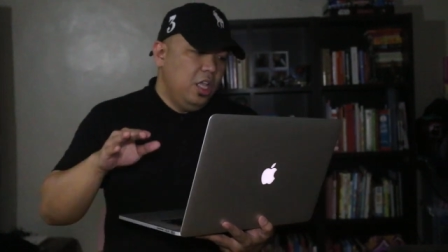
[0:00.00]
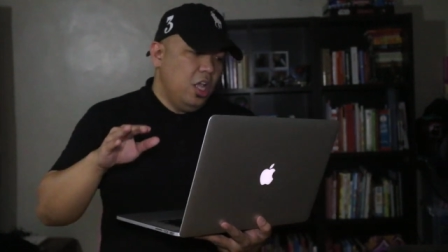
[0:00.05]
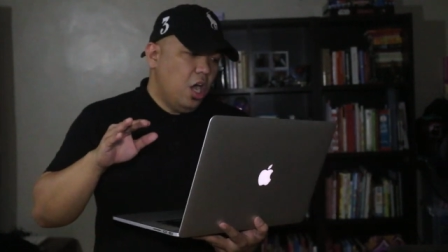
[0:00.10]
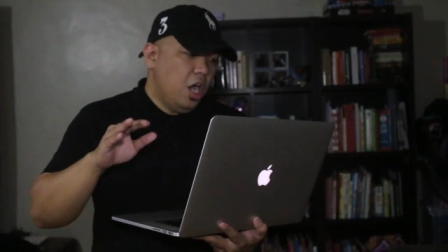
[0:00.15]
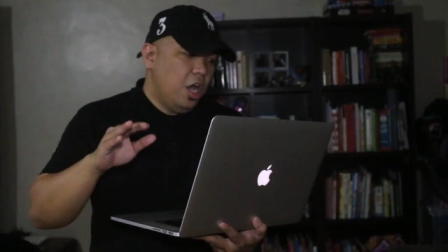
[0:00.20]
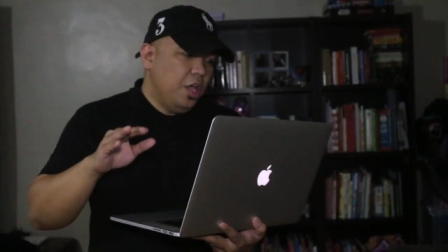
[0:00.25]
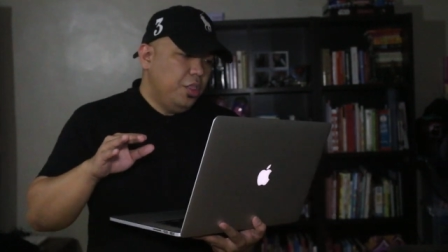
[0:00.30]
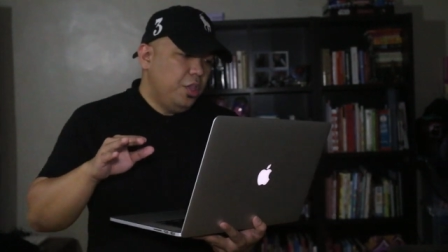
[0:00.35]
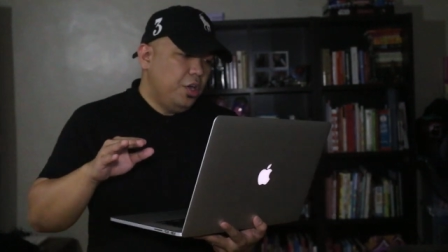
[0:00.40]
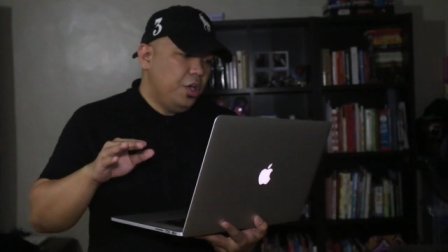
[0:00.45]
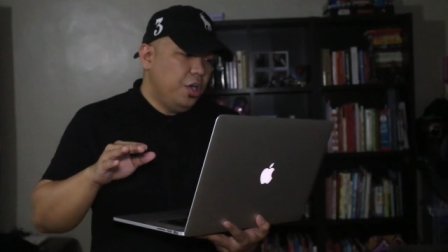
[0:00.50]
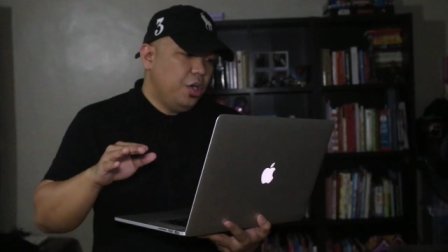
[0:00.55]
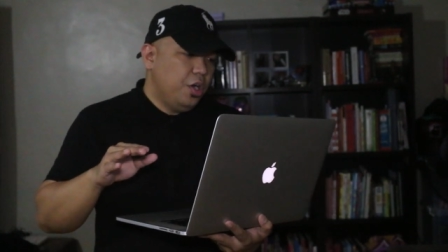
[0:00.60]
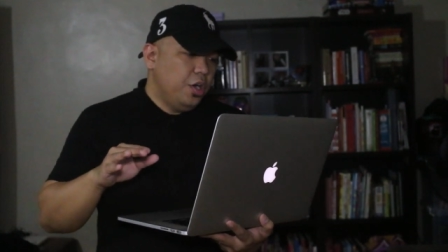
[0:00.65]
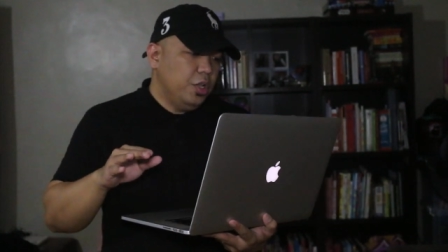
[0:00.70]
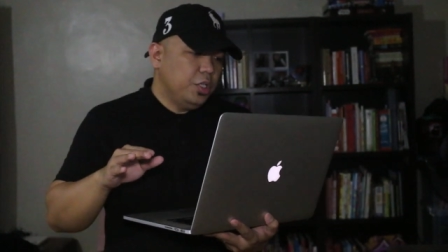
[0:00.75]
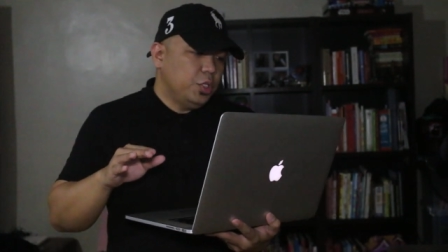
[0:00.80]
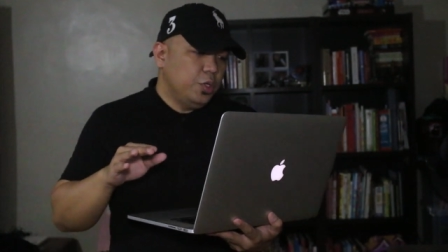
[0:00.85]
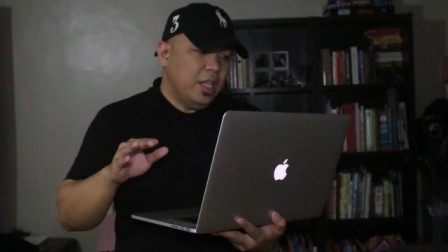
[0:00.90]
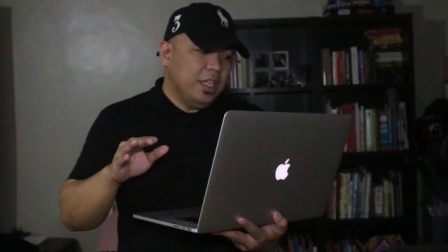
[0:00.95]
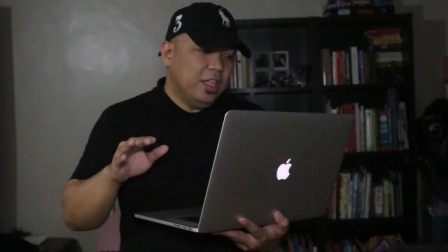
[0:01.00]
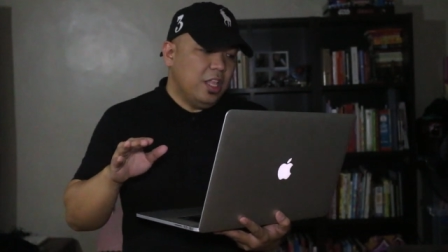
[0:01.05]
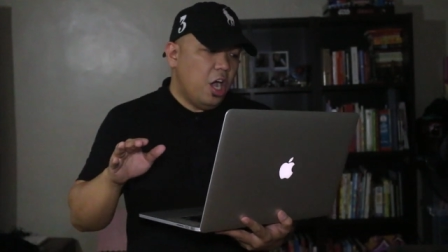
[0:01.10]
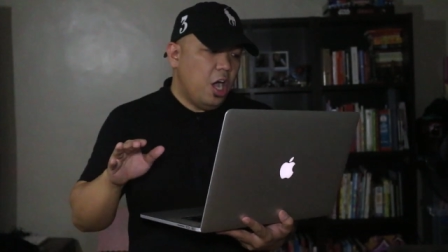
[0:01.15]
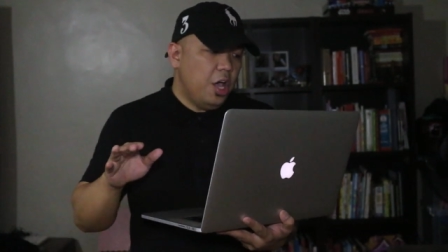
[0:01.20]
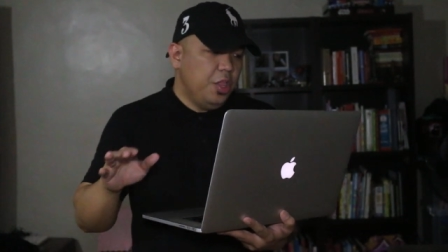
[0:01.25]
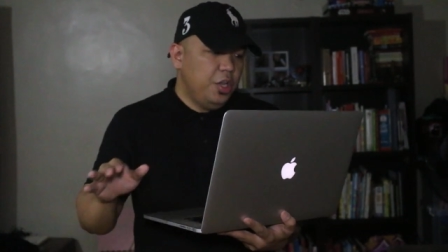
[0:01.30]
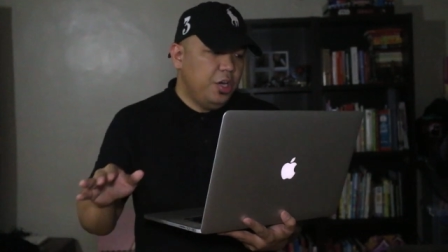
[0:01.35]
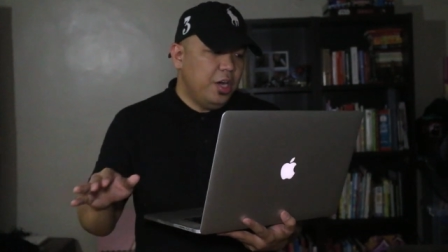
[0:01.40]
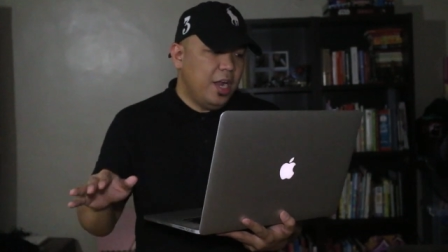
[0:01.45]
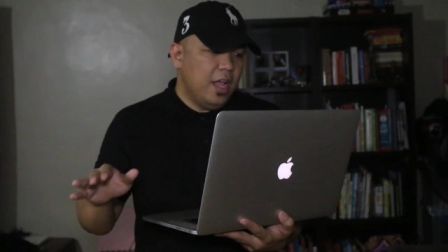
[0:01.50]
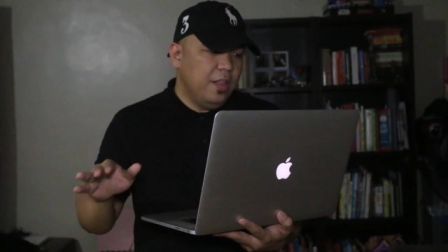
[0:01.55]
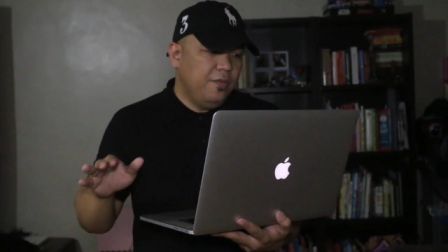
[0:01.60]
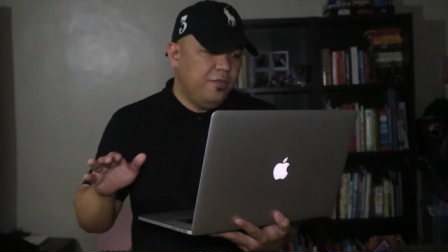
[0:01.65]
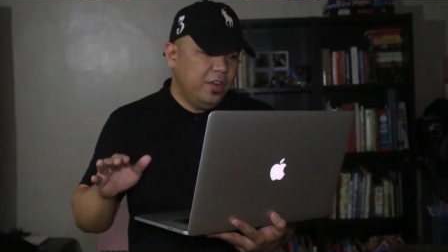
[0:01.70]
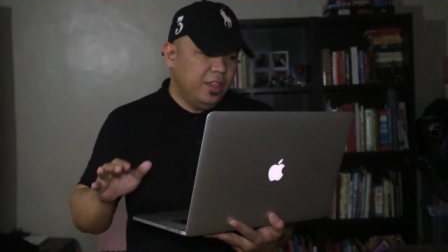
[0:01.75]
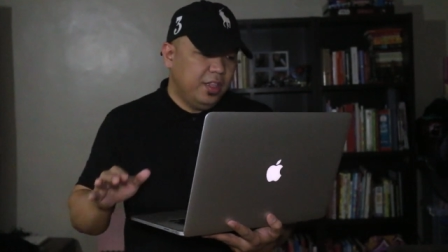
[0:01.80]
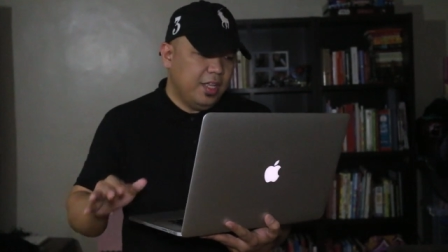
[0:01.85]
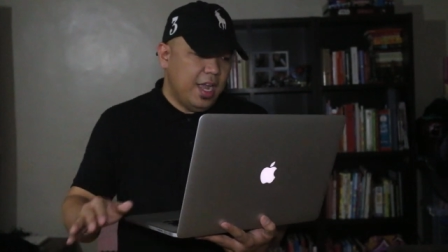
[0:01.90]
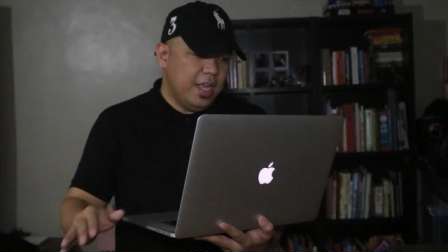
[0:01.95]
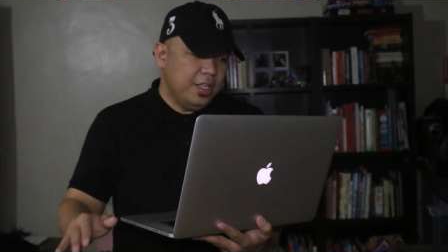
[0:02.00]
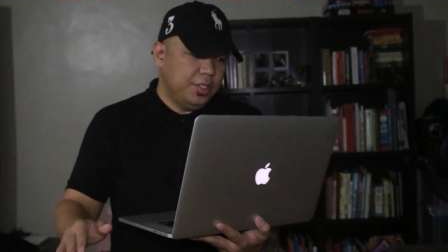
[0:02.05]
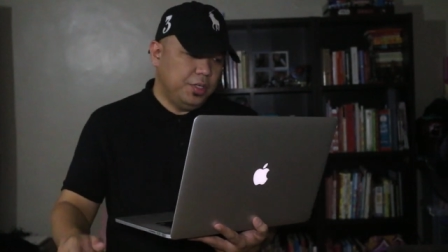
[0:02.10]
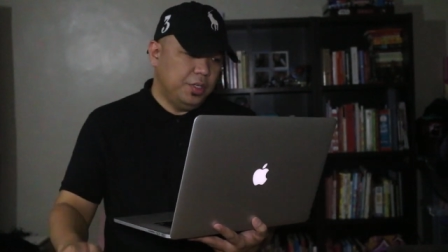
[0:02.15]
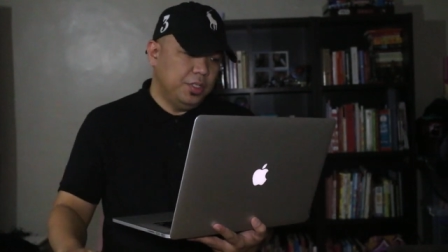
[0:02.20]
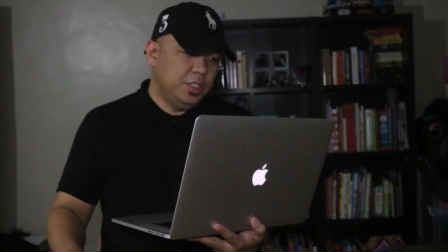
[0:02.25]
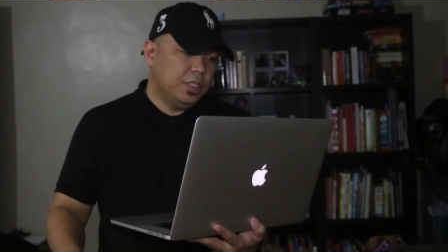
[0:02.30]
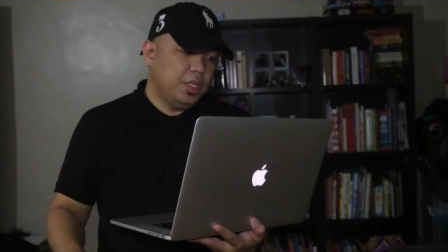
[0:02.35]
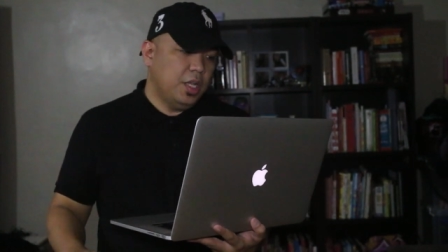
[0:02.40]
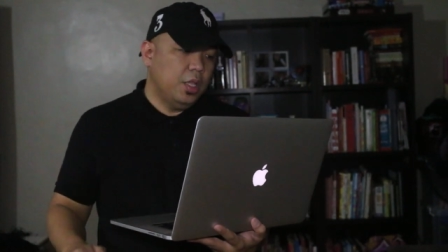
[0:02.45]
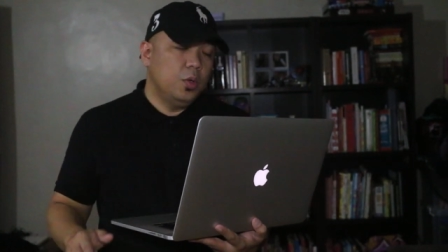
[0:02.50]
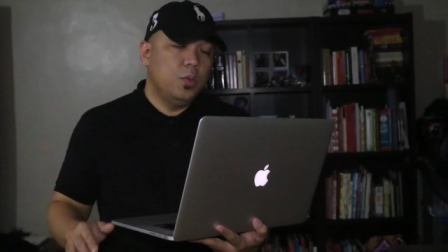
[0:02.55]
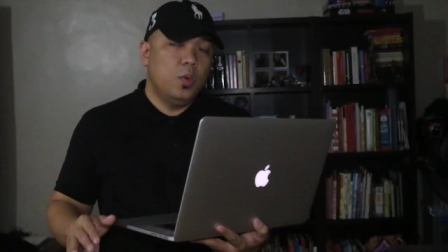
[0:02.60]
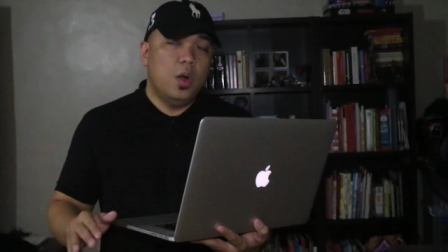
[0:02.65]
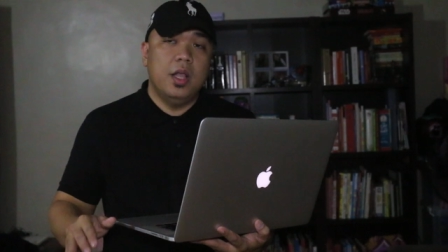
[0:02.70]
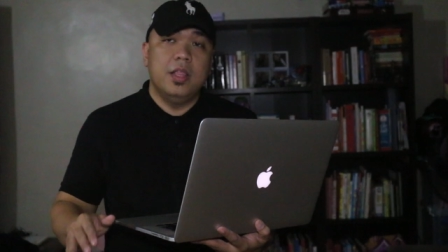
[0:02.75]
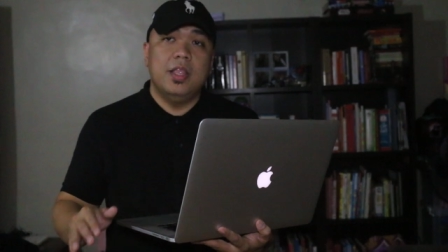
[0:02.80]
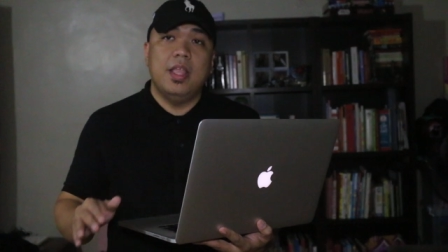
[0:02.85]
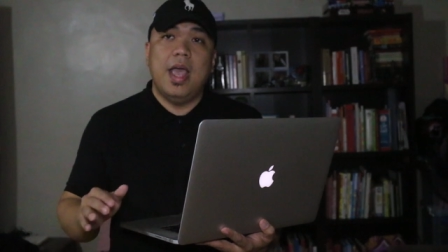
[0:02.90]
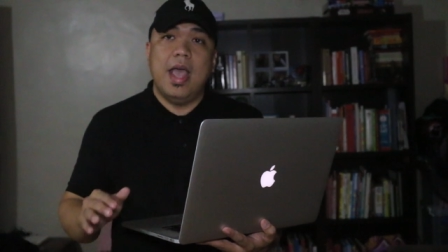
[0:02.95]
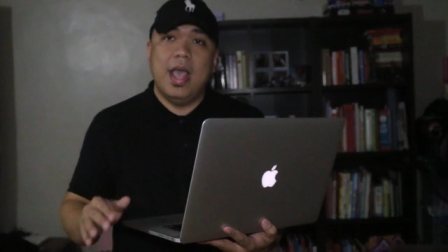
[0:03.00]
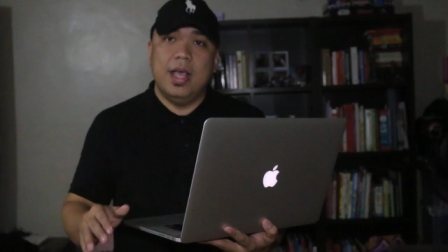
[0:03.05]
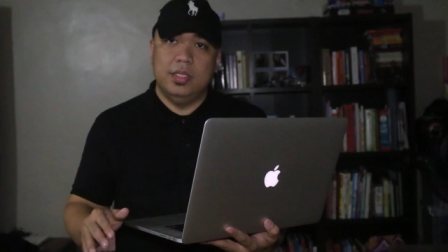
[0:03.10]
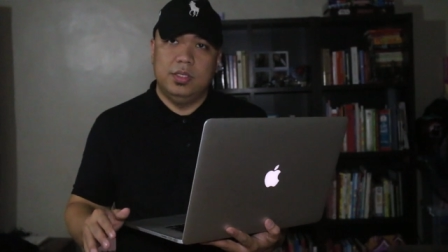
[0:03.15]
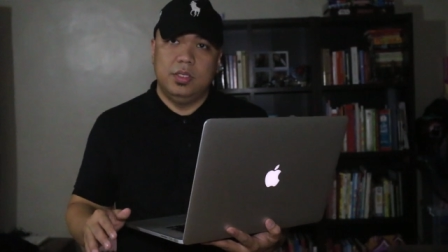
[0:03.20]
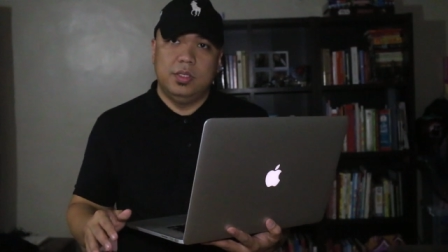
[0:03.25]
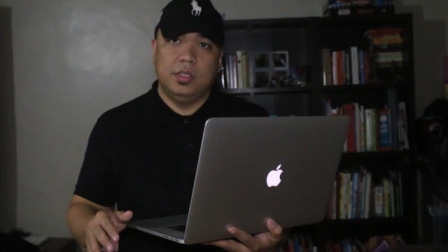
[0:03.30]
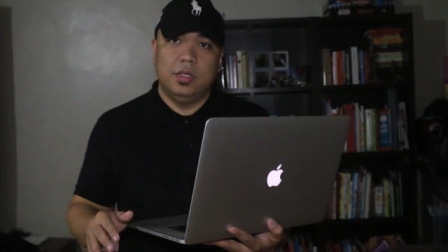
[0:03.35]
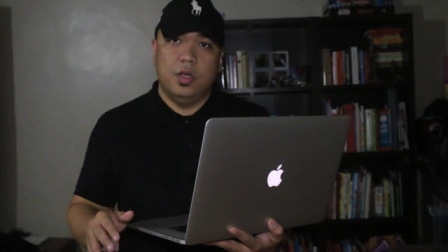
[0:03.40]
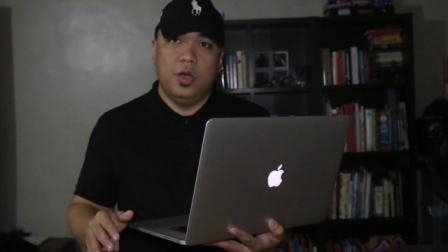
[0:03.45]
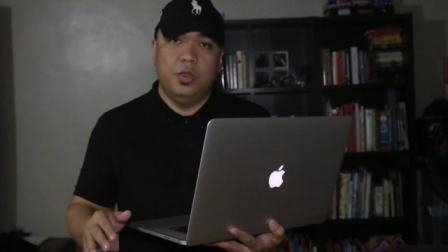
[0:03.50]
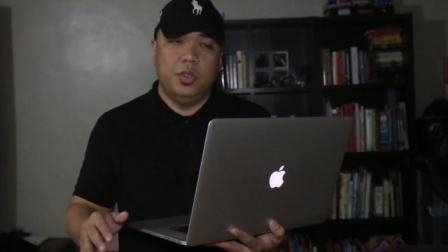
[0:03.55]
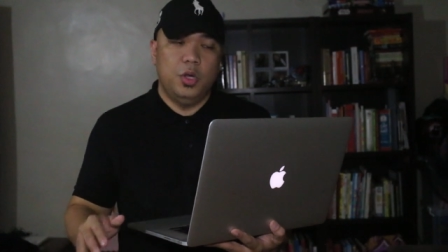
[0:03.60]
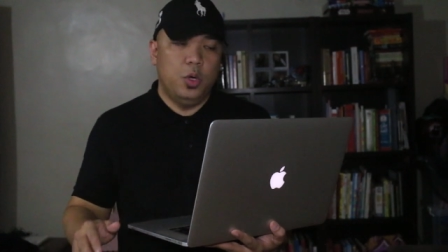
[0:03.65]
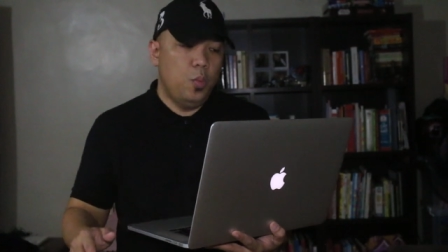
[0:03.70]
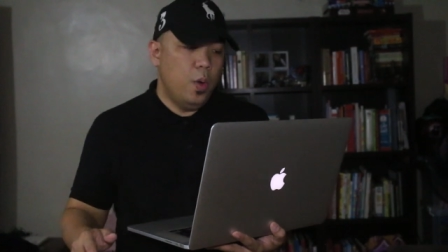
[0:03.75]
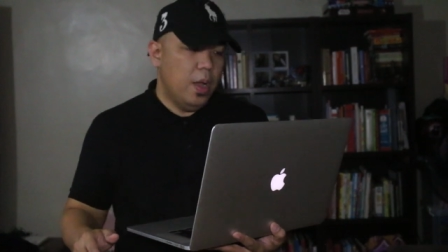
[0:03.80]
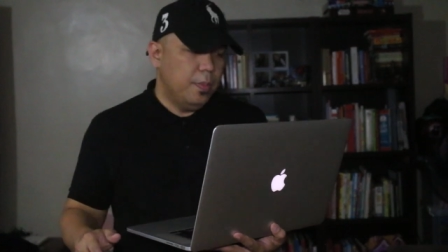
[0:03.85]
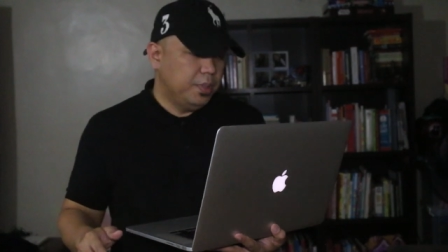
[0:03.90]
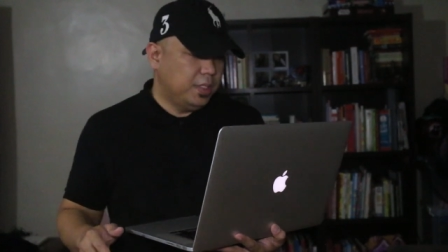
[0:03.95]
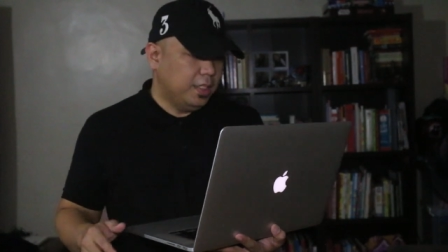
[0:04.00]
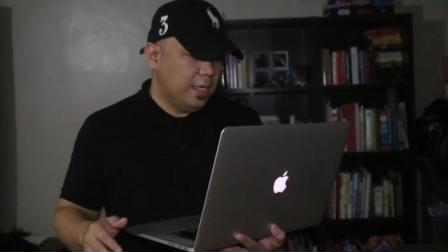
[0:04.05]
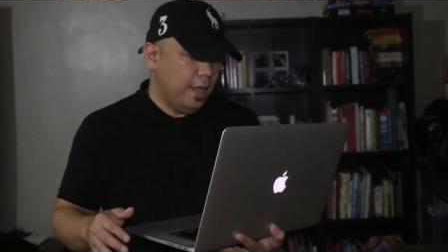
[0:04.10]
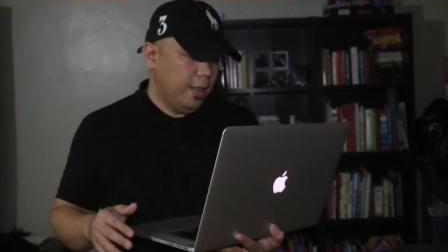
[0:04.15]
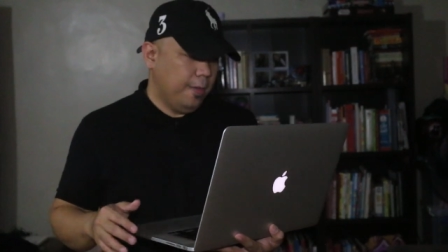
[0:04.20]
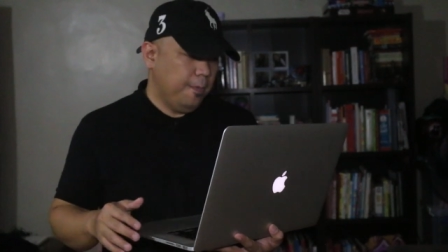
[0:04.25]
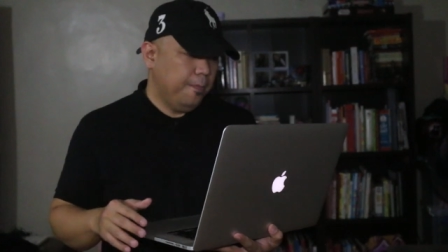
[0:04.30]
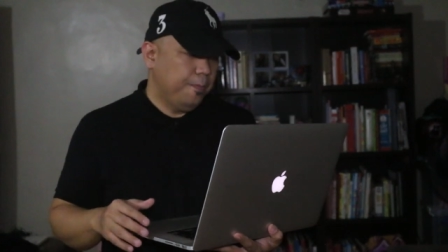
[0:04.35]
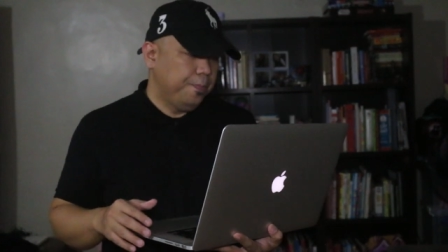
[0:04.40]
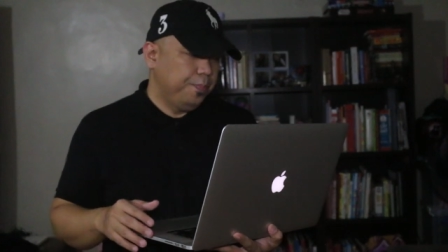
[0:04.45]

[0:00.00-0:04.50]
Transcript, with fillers: other advertisers can run ads on their website.